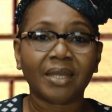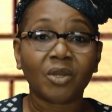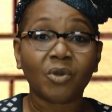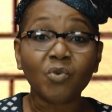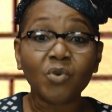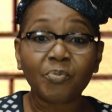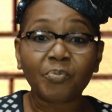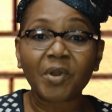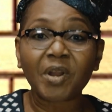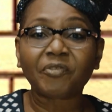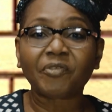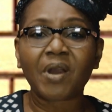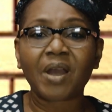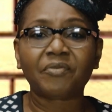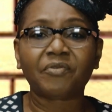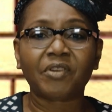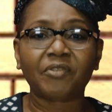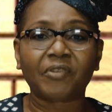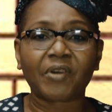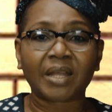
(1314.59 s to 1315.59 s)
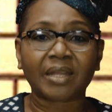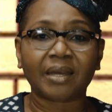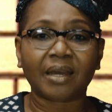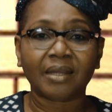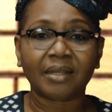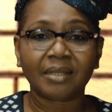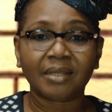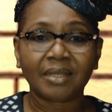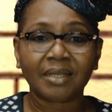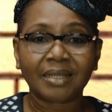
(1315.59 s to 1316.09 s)
We pray for every father
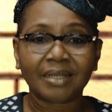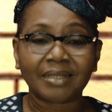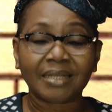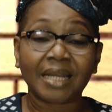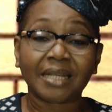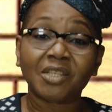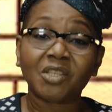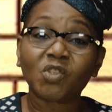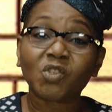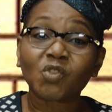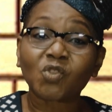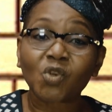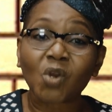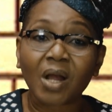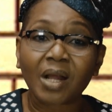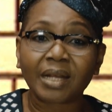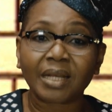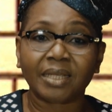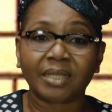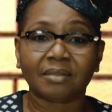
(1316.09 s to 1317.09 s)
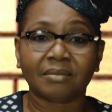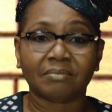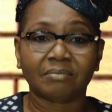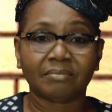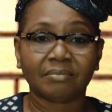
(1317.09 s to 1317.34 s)
that is struggling